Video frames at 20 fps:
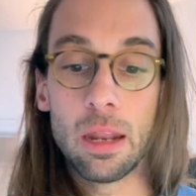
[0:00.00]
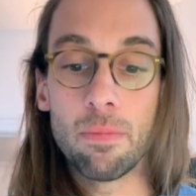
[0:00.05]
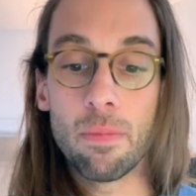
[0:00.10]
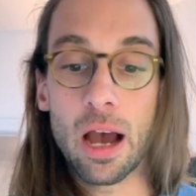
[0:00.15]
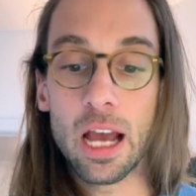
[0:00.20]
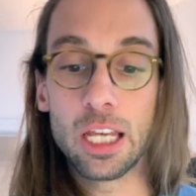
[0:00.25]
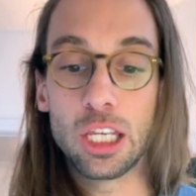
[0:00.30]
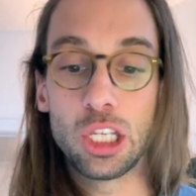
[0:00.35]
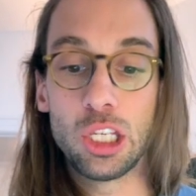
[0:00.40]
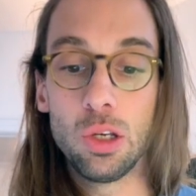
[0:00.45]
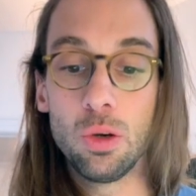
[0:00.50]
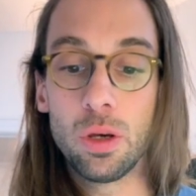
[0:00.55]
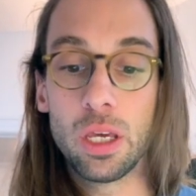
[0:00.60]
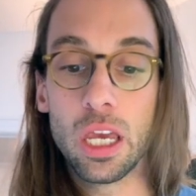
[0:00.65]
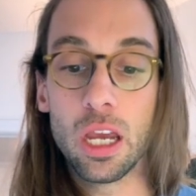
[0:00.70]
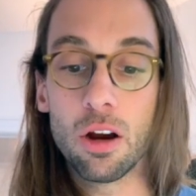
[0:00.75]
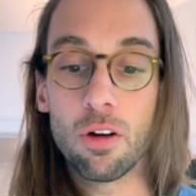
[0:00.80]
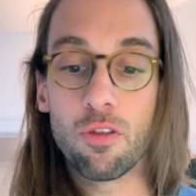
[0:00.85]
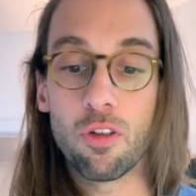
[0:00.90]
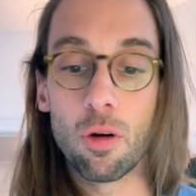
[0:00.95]
my Q
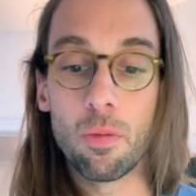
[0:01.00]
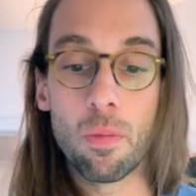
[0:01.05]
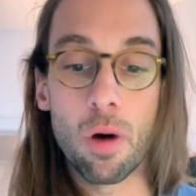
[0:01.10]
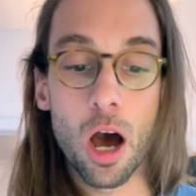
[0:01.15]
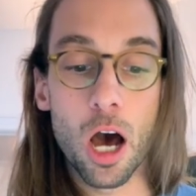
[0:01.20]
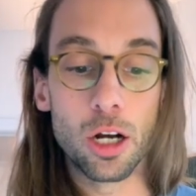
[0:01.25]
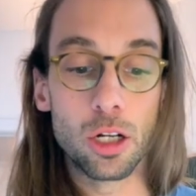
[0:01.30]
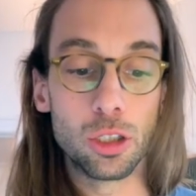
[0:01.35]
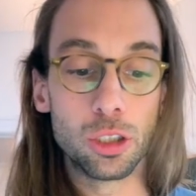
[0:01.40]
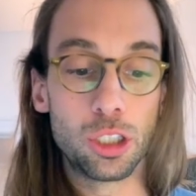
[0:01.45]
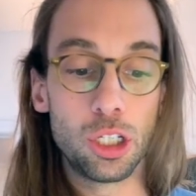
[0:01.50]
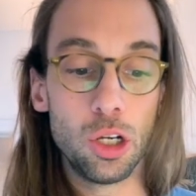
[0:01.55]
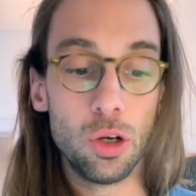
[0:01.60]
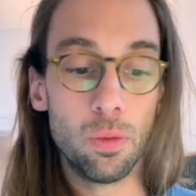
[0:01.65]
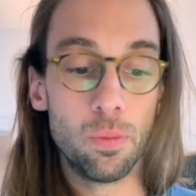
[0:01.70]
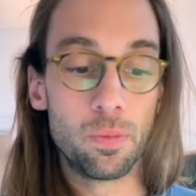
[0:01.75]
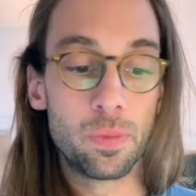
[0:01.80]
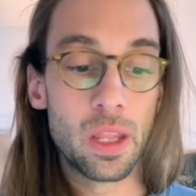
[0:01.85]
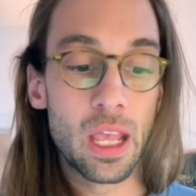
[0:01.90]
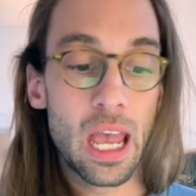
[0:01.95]
here for model 2.